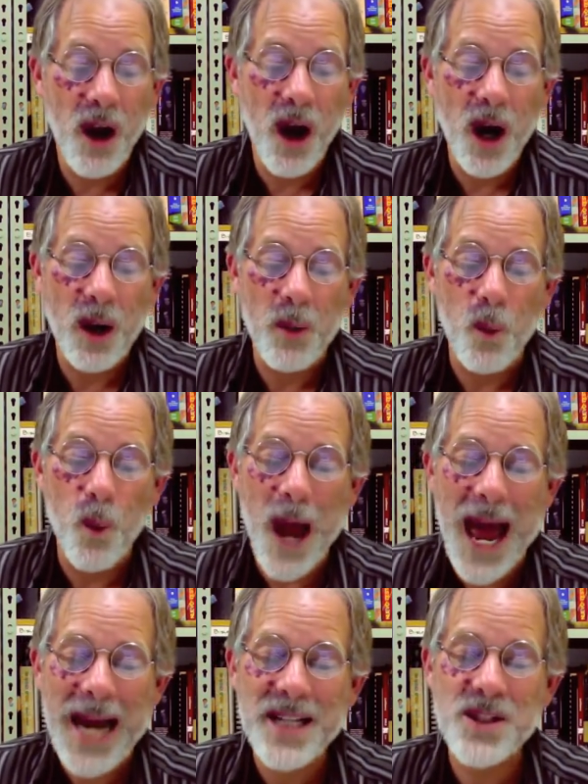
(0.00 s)
are
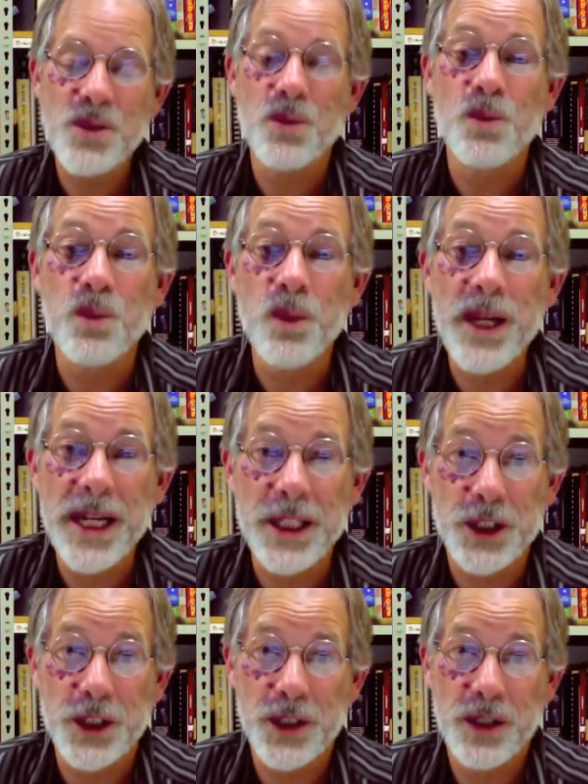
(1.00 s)
waxed
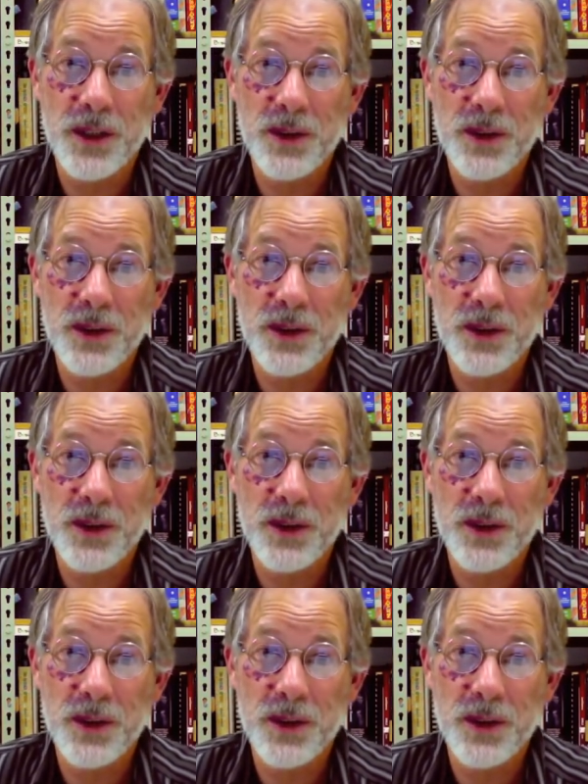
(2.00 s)
rich